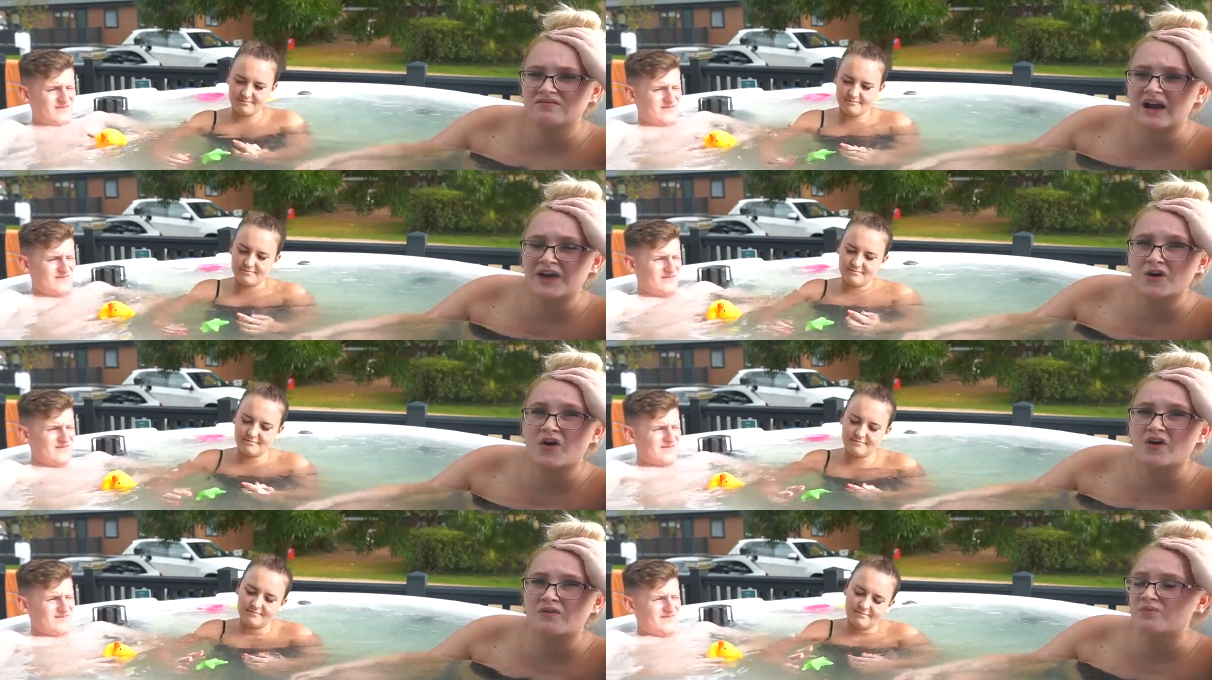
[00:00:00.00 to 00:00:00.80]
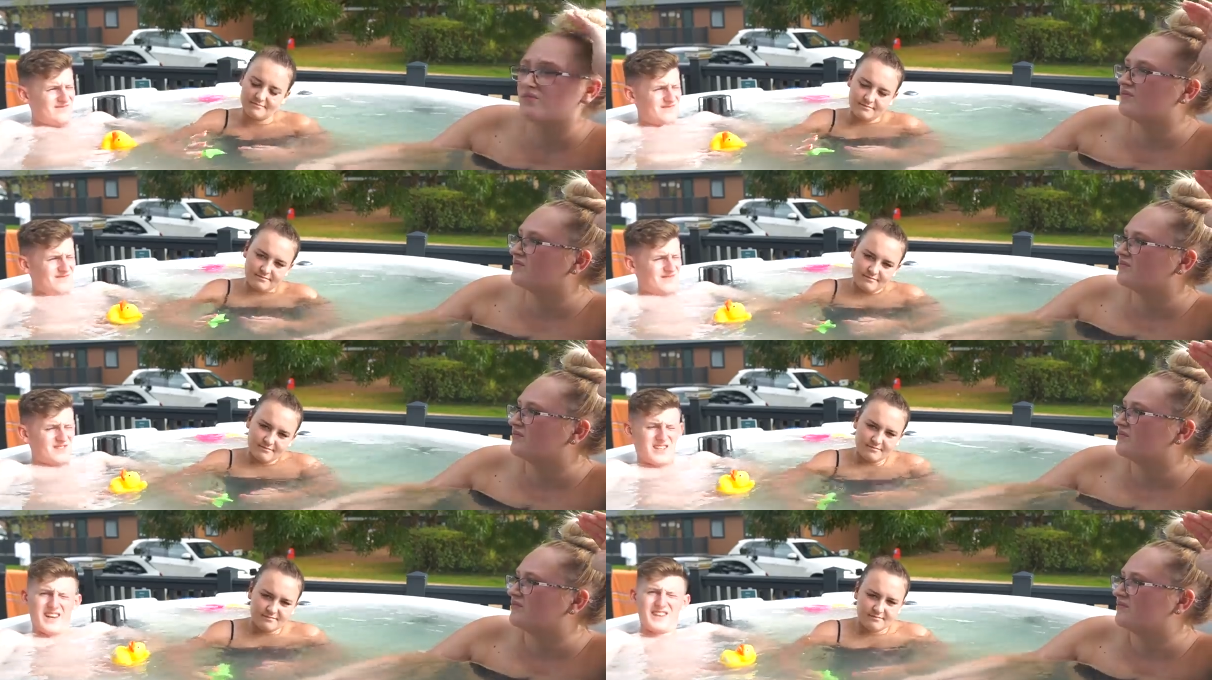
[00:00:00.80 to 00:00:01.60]
Speaker 1: And hot.
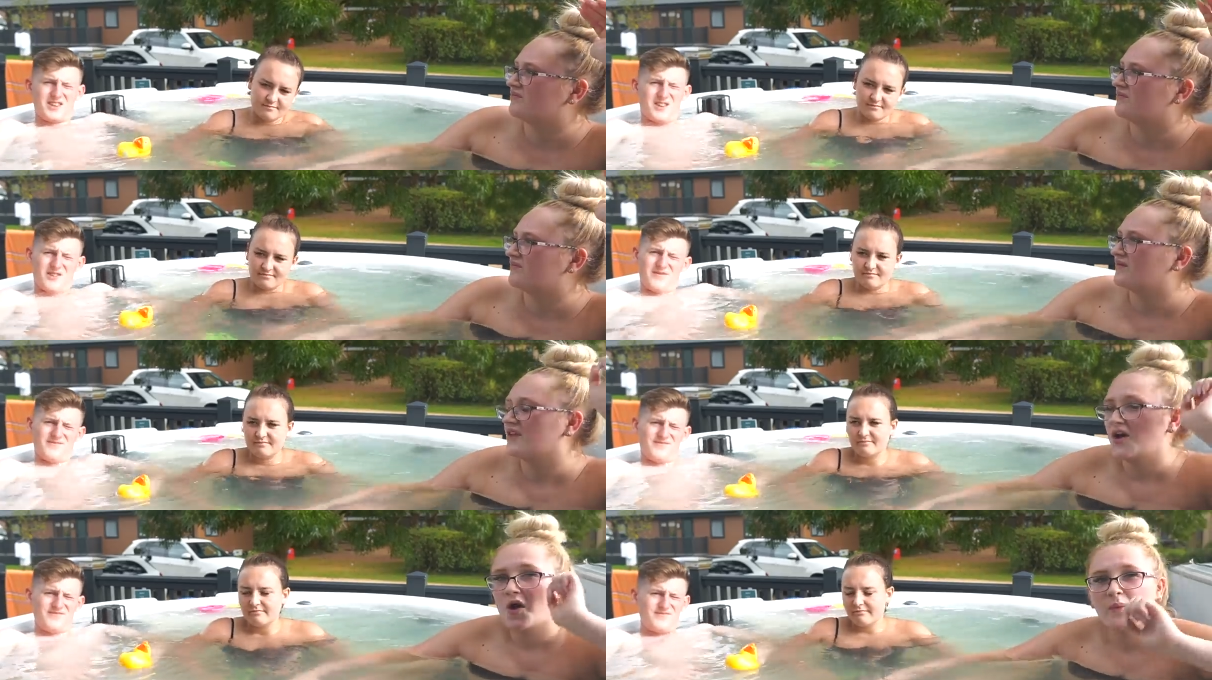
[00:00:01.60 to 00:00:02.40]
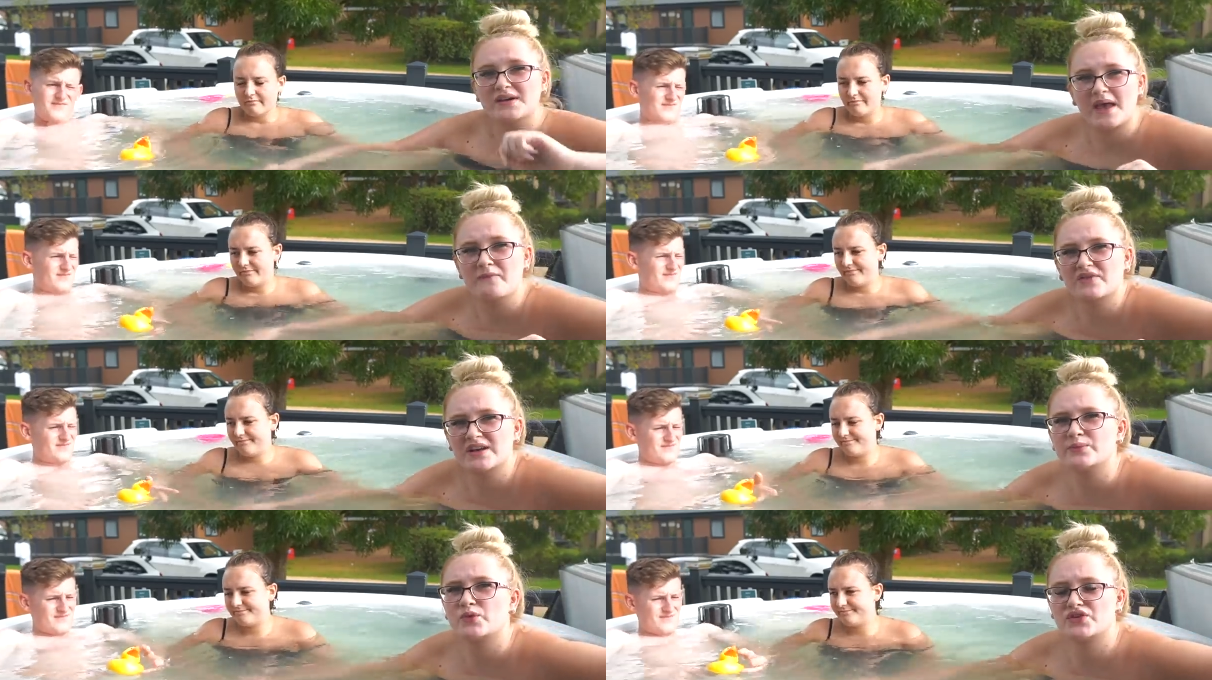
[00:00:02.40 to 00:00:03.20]
It is hot we're getting
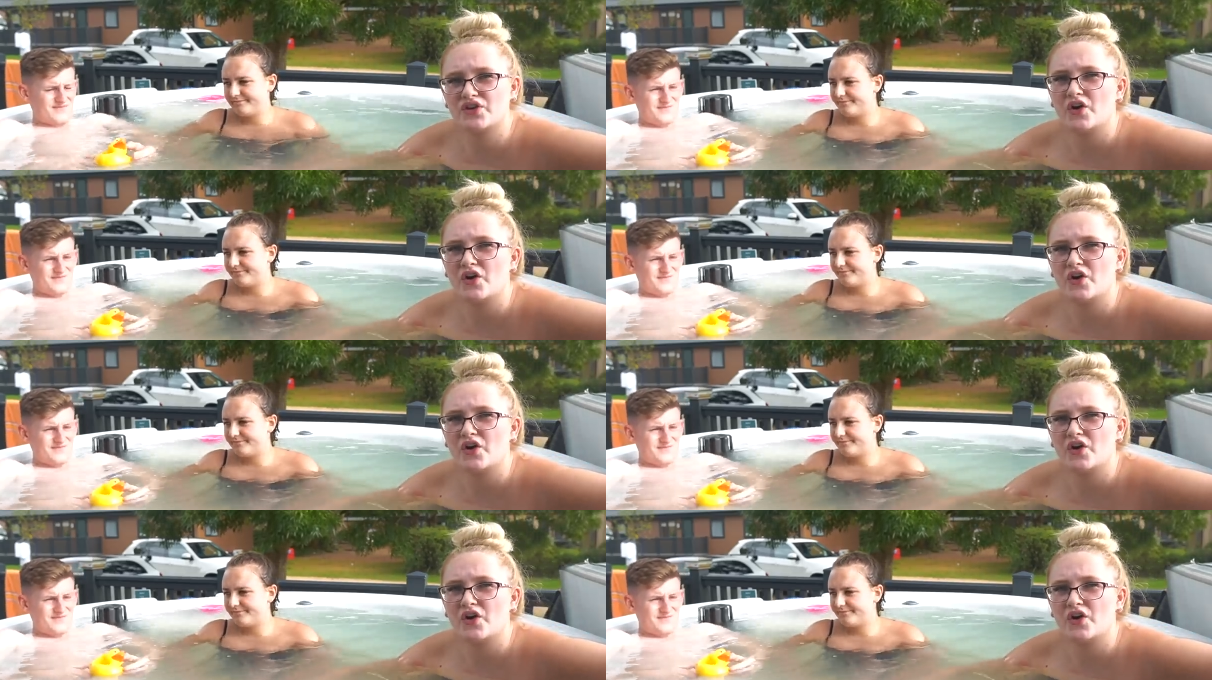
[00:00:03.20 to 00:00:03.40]
really bored and